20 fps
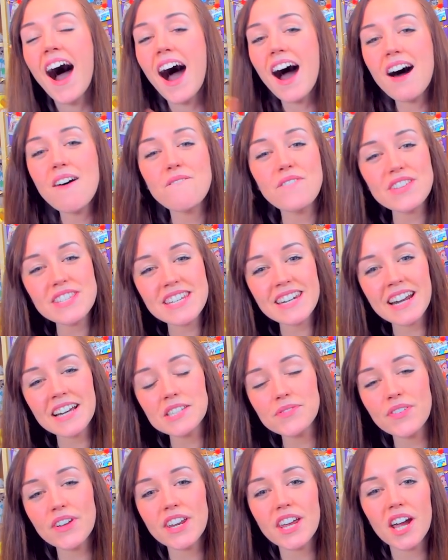and for
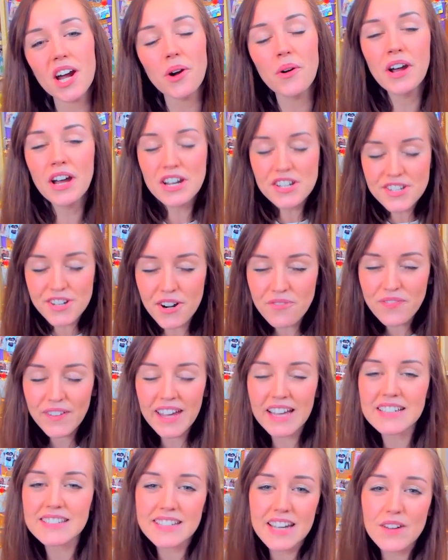tonight's video, don't
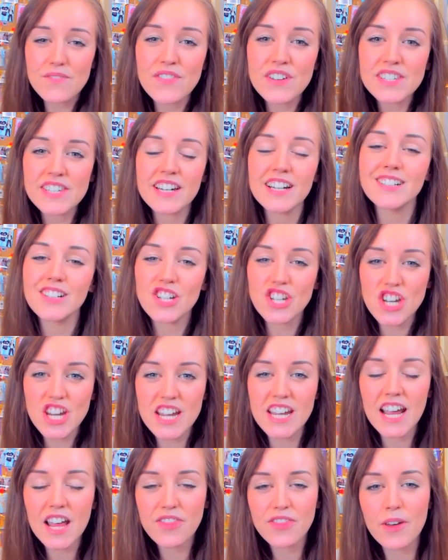forget to give this a little
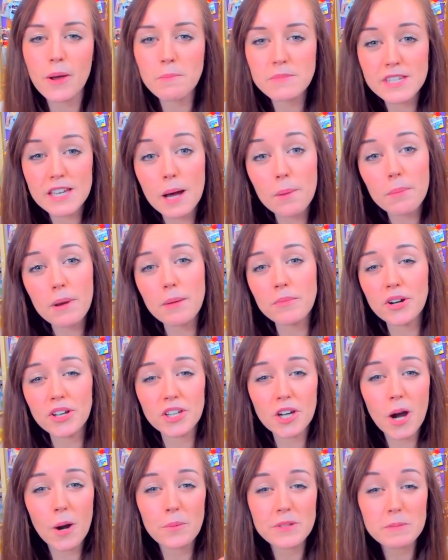cheeky thumbs up. Let me know
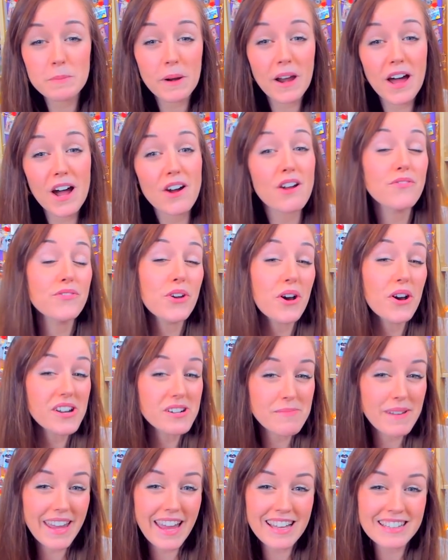in the comments below if you're
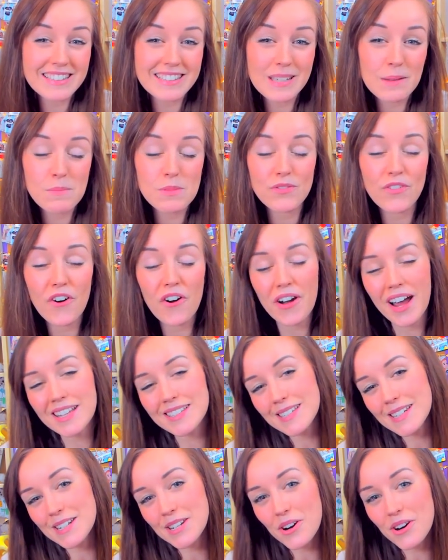going to be getting Sims 4
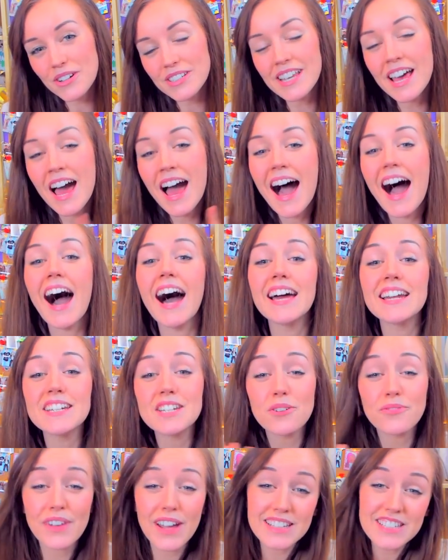Cats and Dogs. And
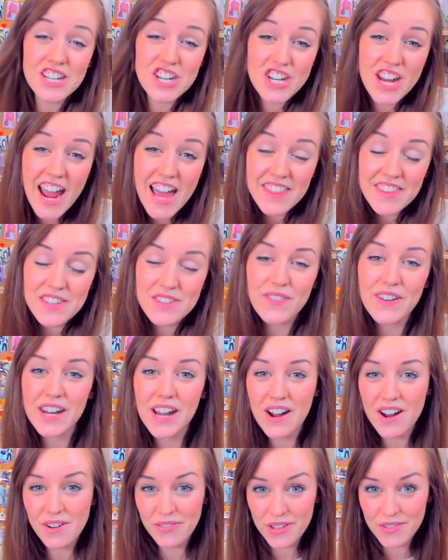don't forget to share this
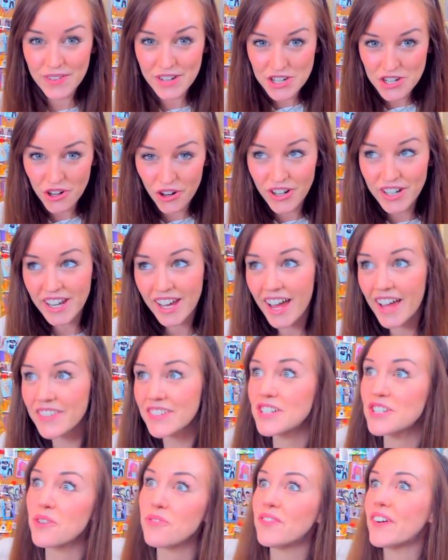video if you've enjoyed it.
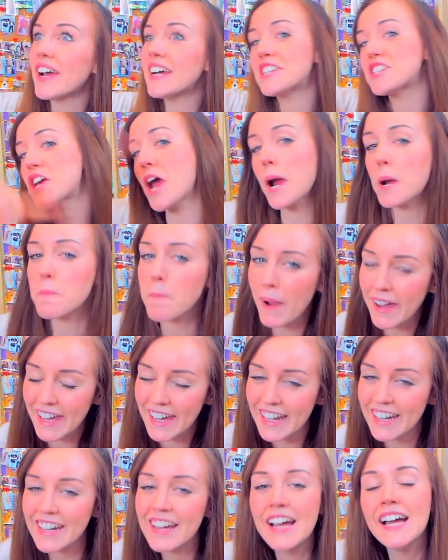And then don't forget to check back
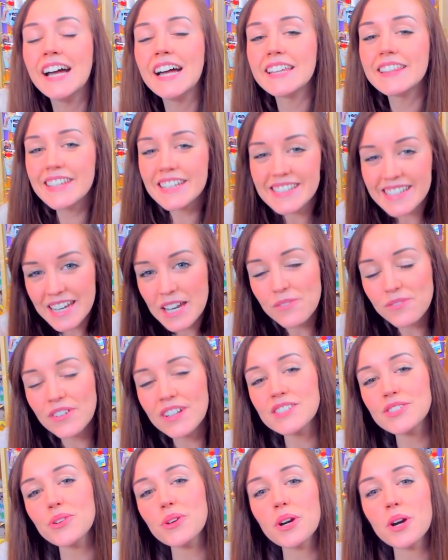in this
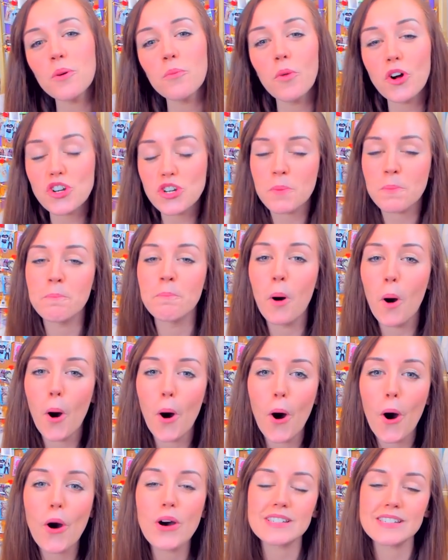evening so you can watch
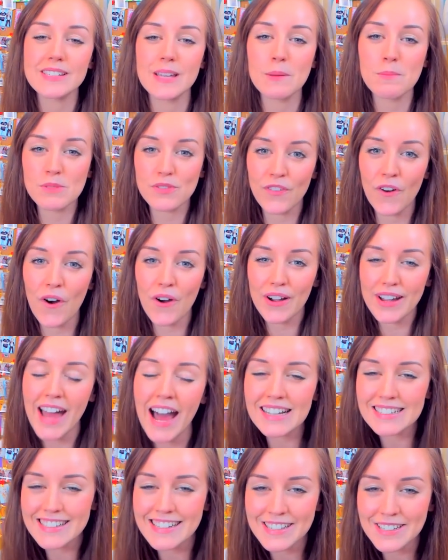more Sims 4
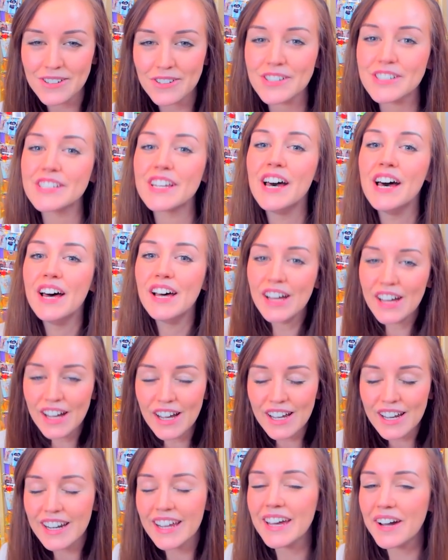Cats and Dogs
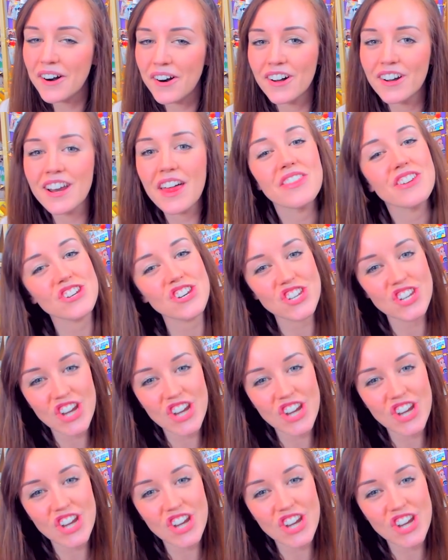early on this